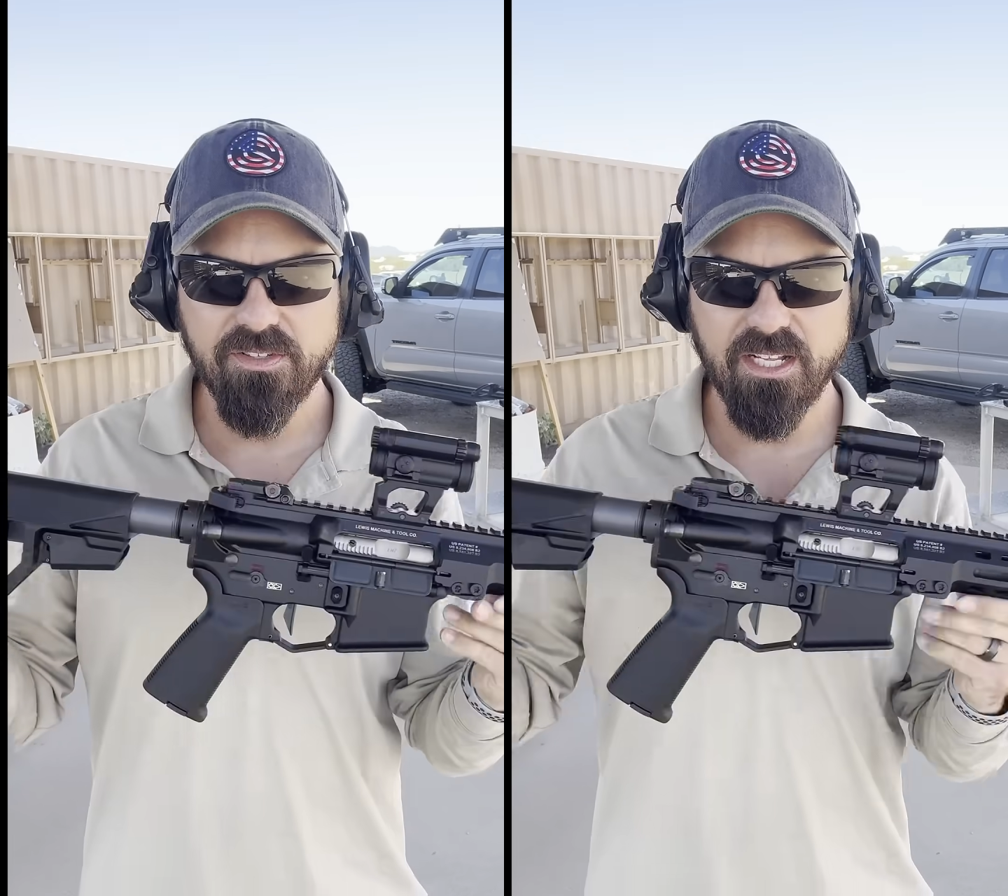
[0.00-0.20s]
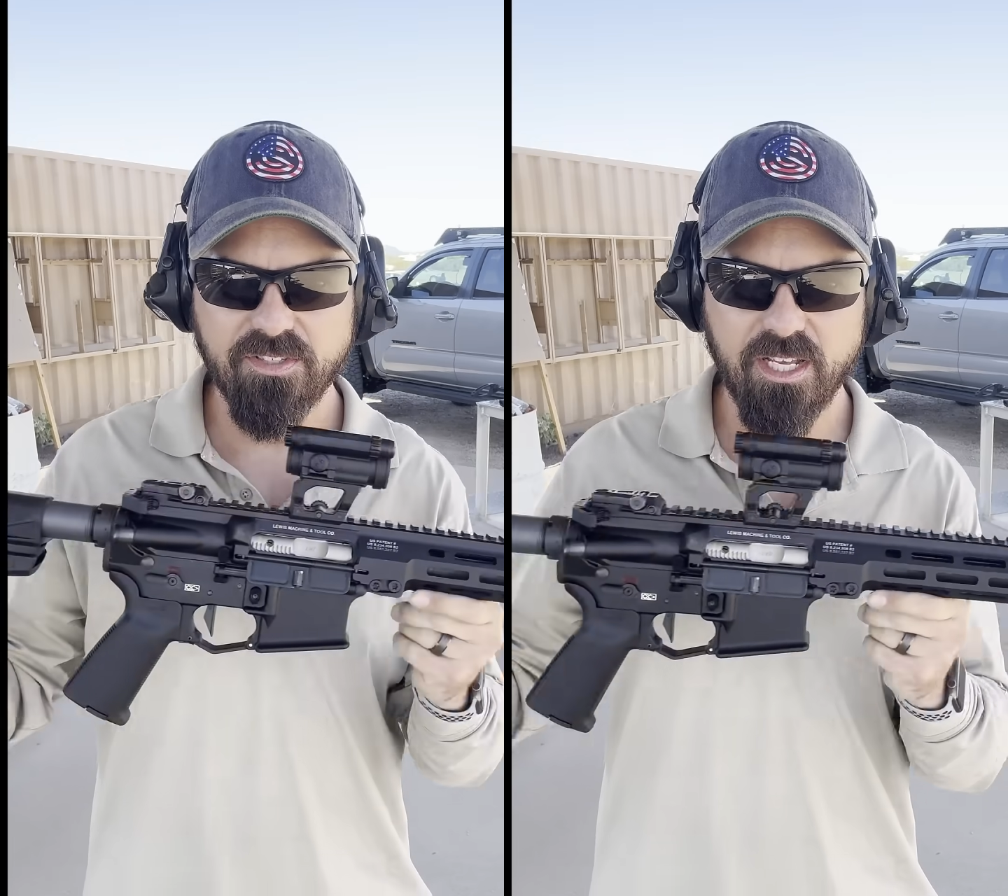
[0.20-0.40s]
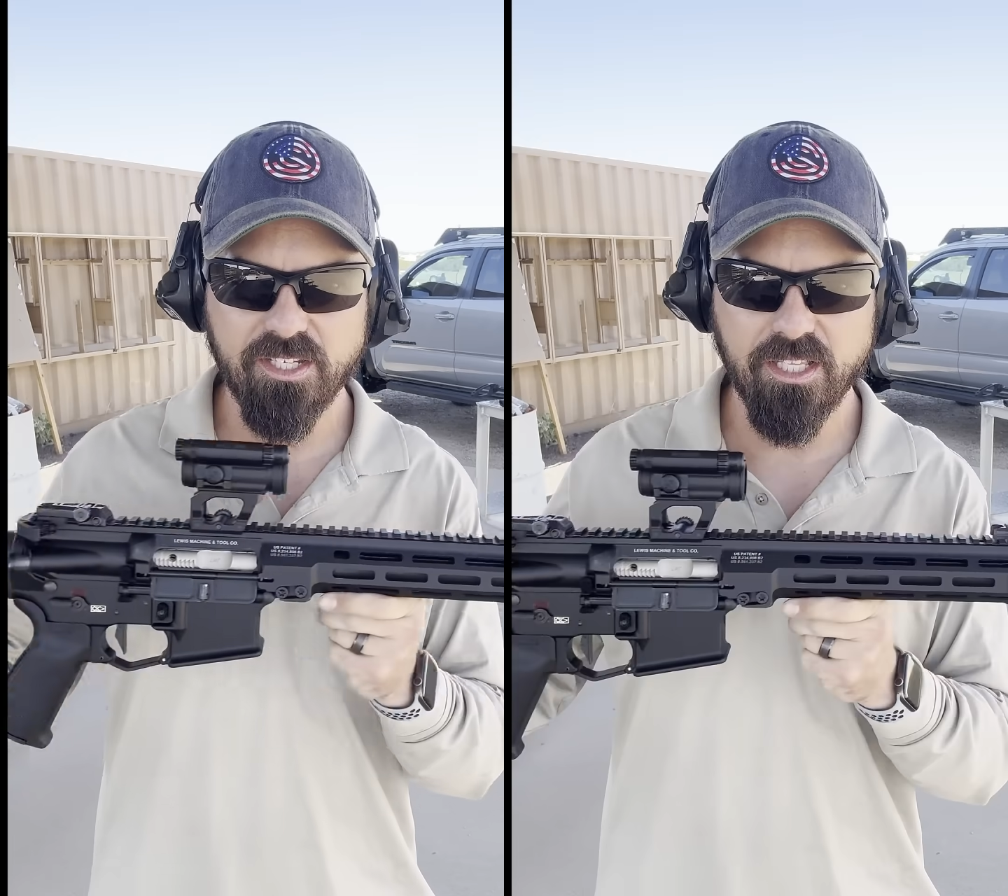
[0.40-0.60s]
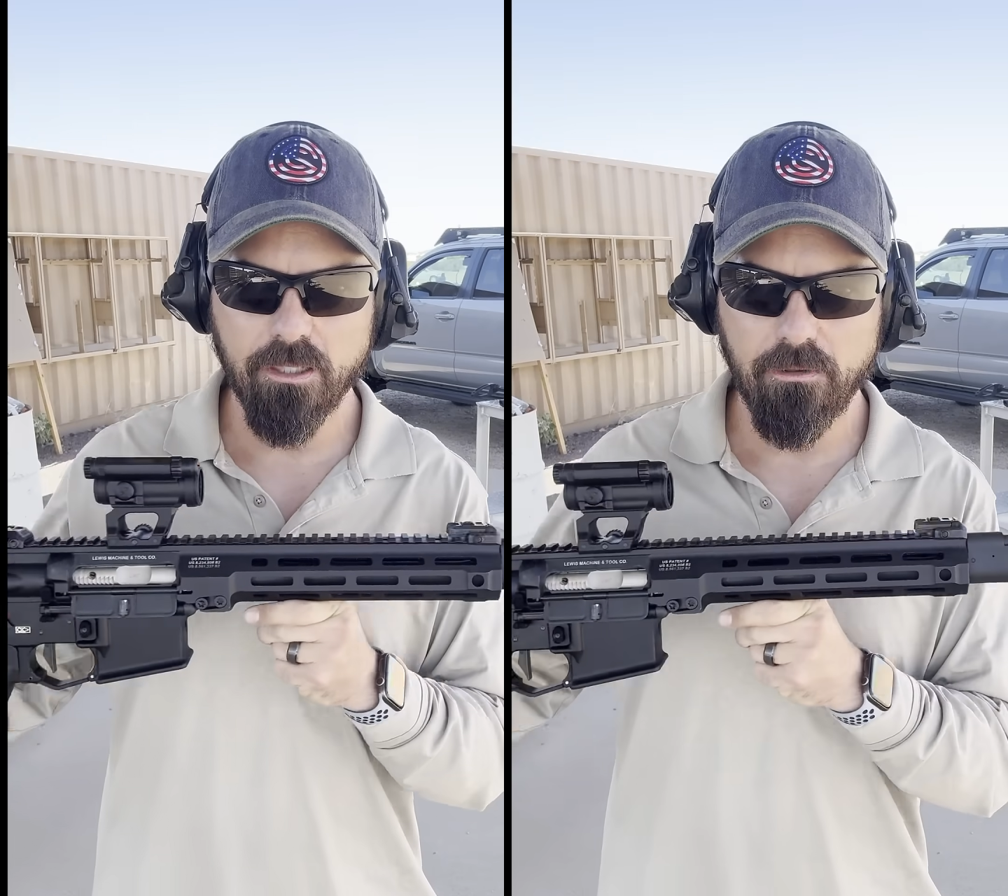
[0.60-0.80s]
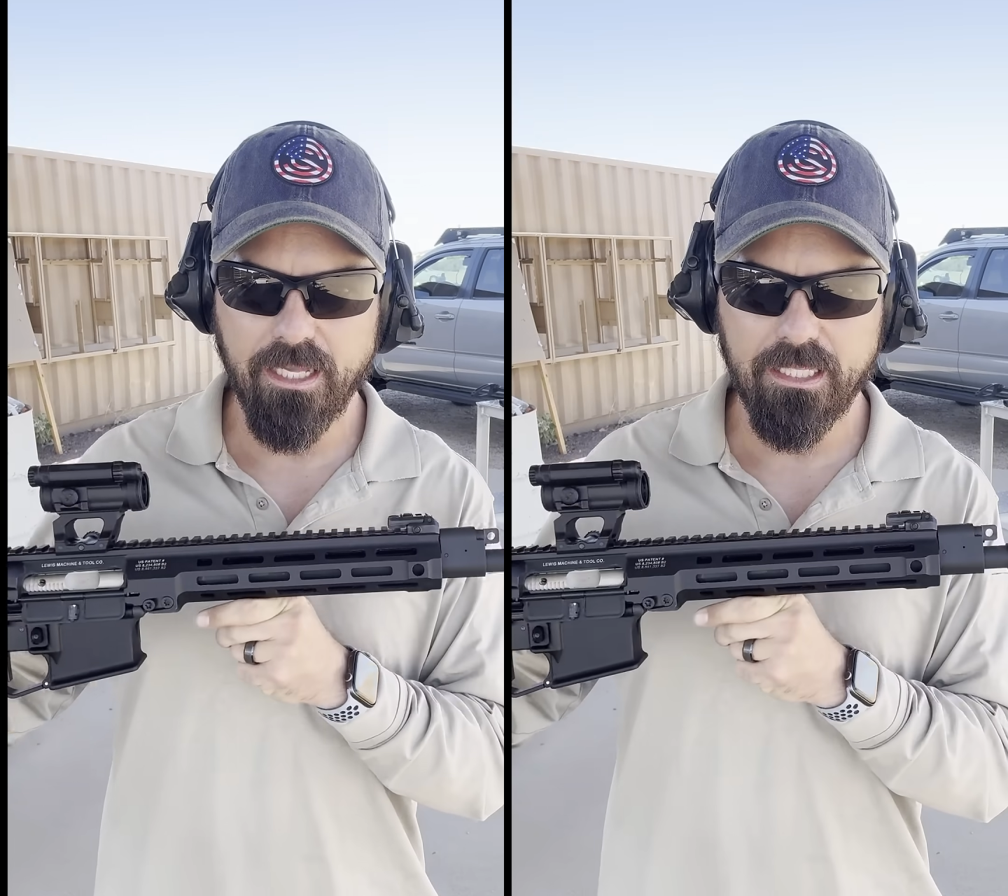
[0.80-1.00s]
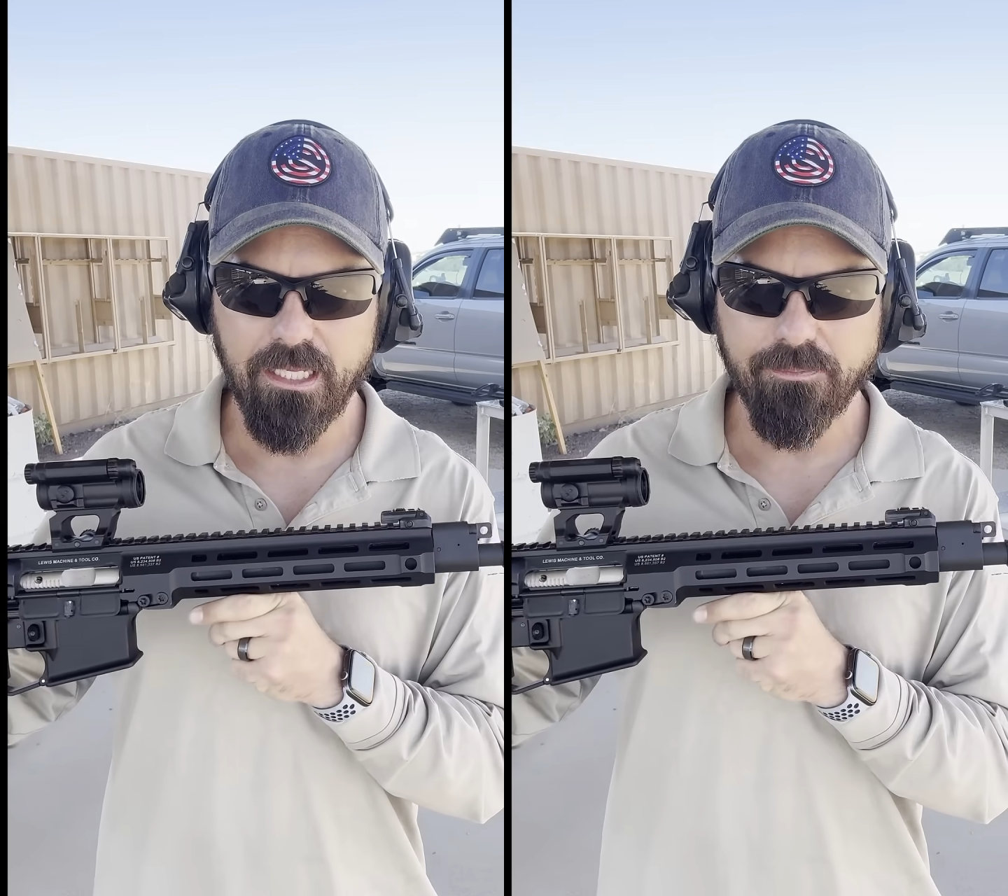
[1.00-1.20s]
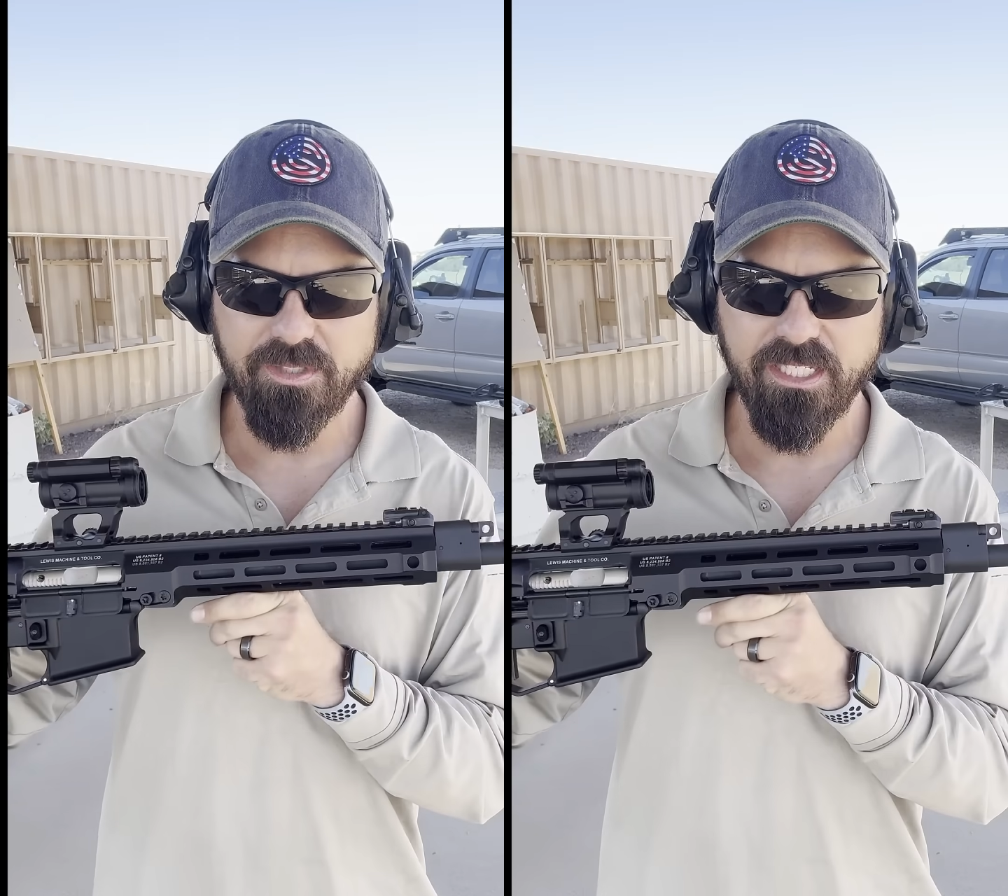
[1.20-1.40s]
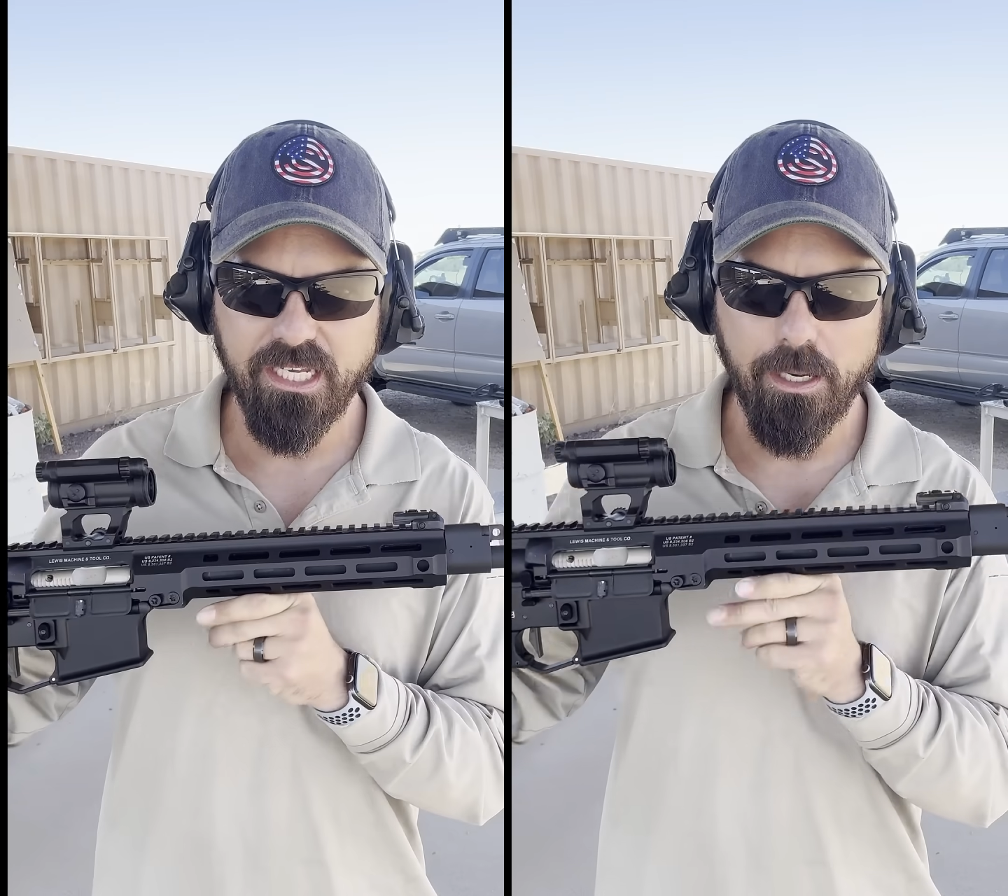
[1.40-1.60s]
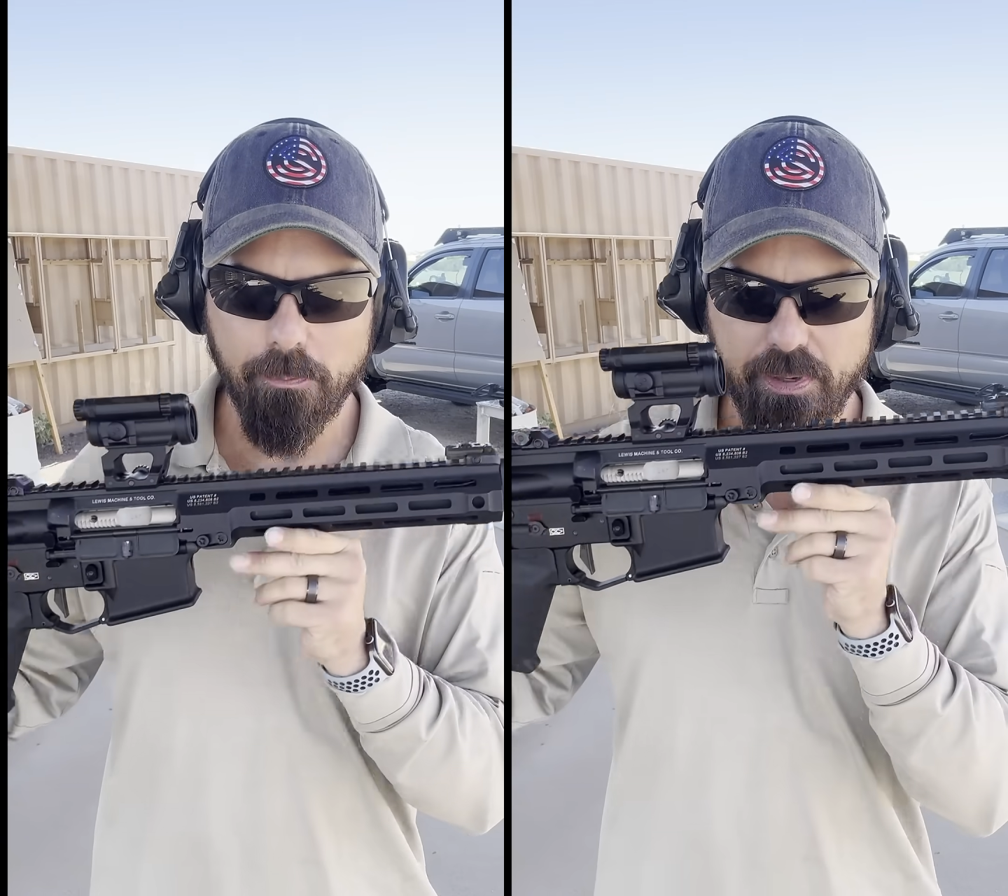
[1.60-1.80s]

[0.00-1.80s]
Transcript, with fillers: that sexy little LMT